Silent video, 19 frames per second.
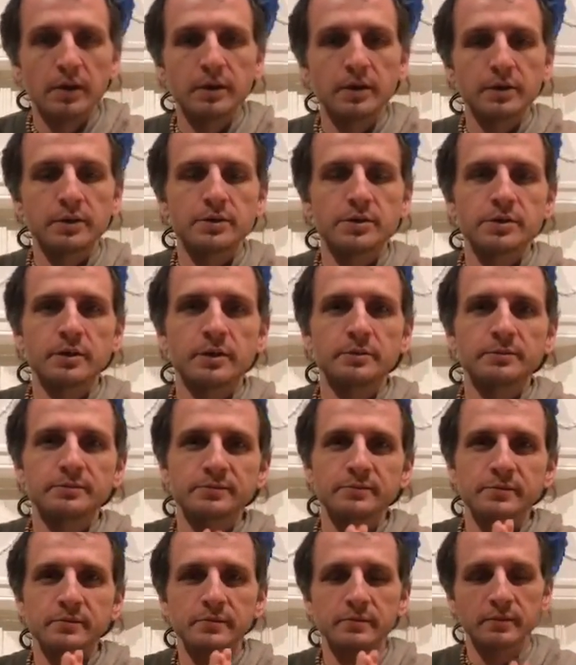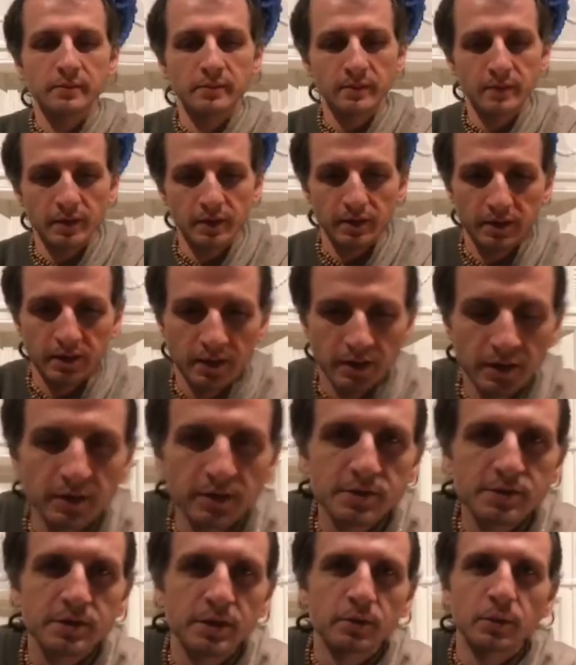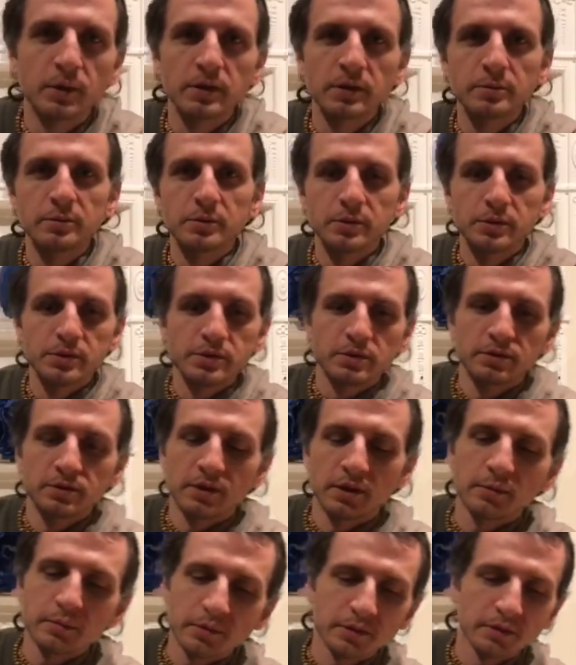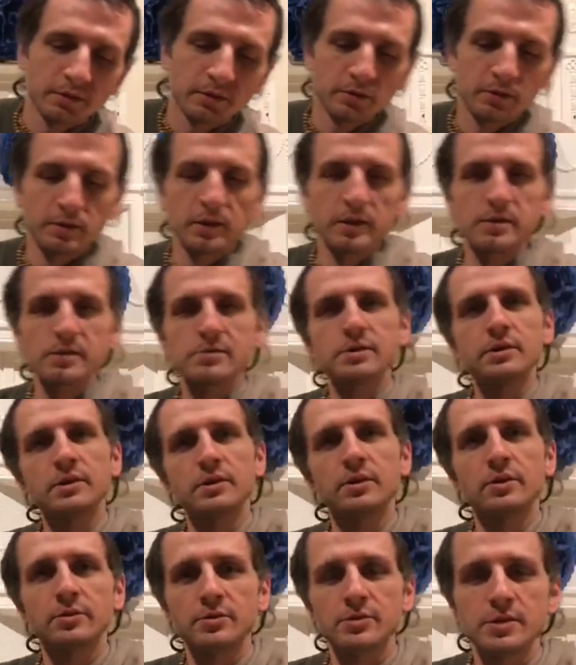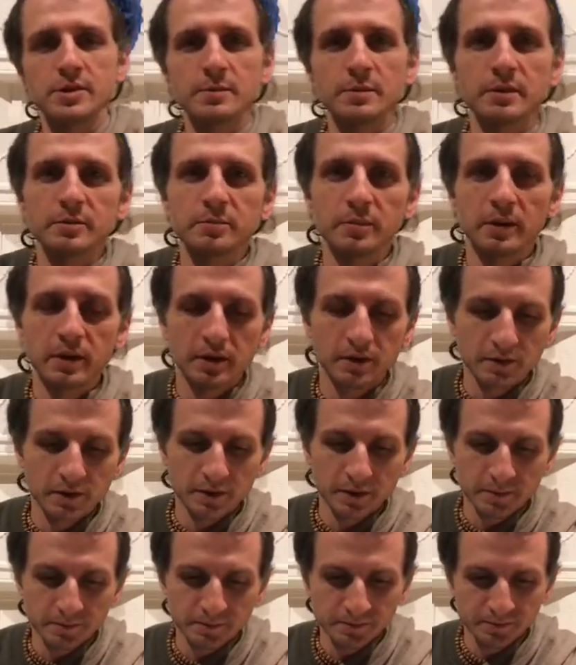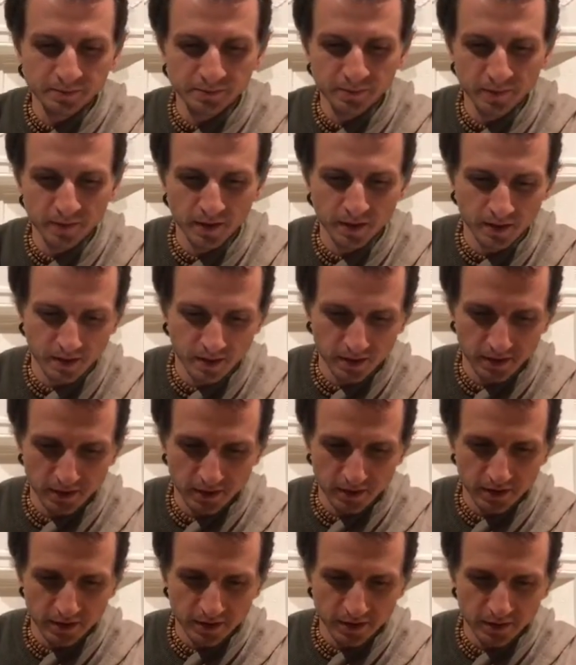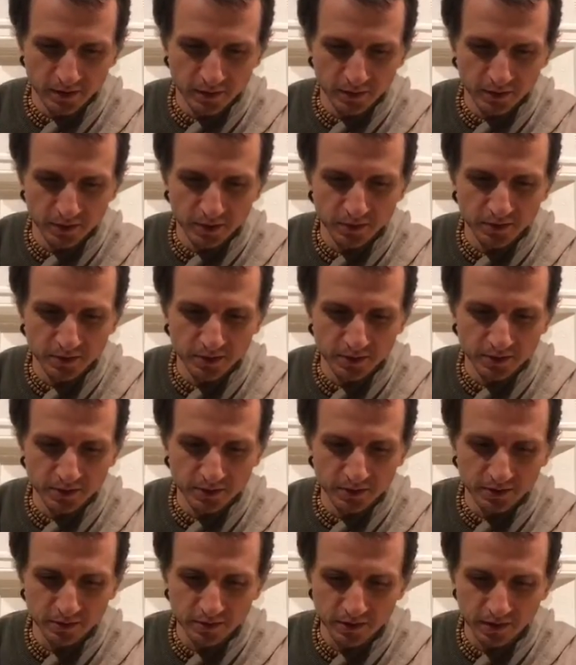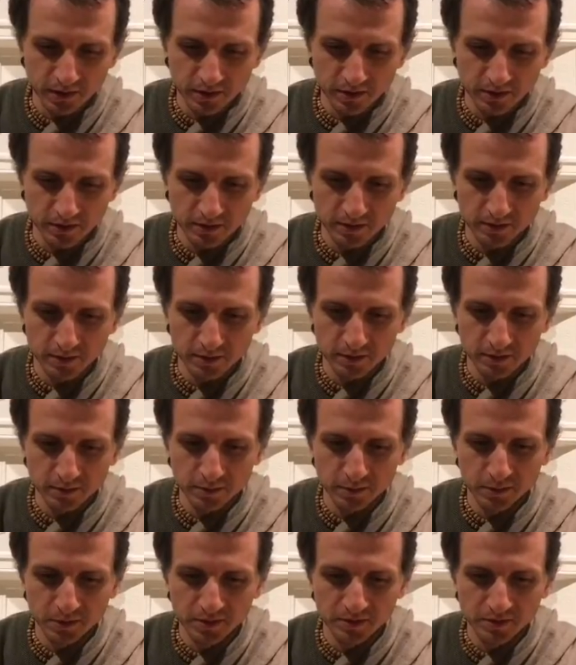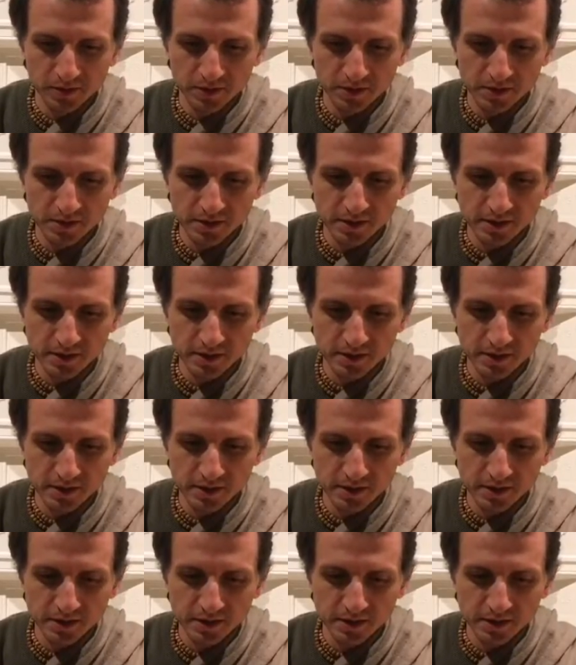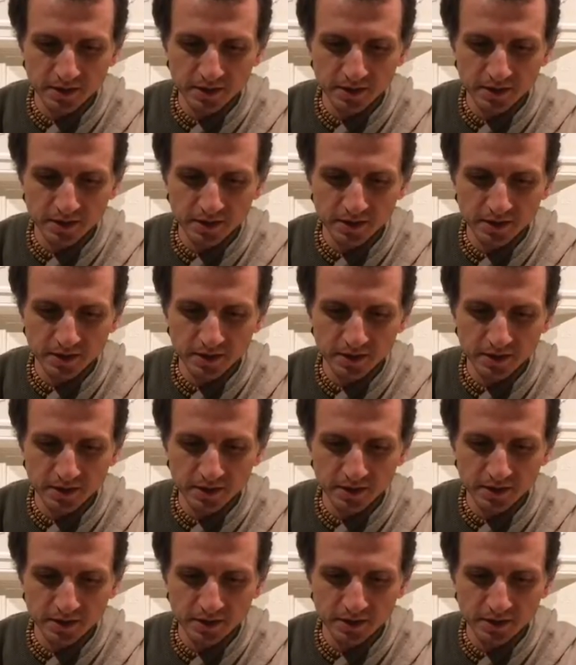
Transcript: Hare Krishna. Hare Krishna and welcome to ISKCON Dublin to today's reading of Srimad Bhagavatam. We're continuing today with verse 6 of the 9th chapter.